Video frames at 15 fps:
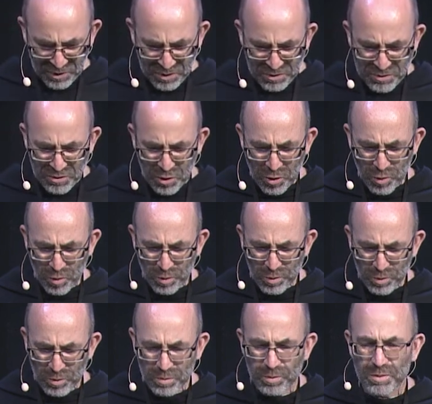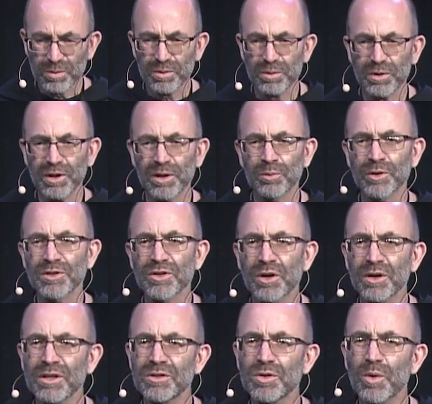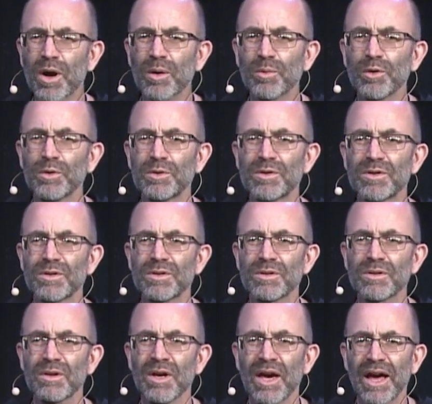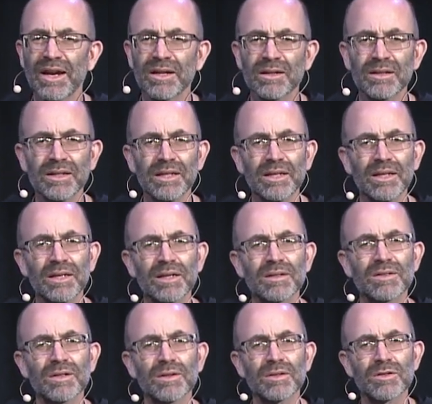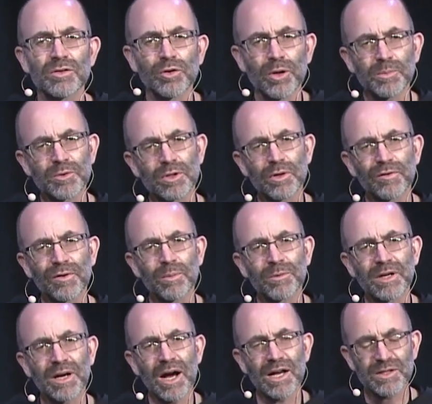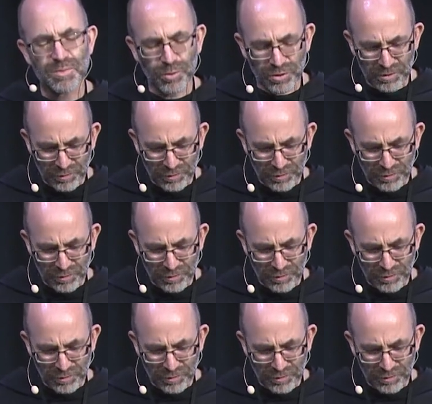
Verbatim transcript: So, in returning to our roots and in leading into the scripture from the Gospel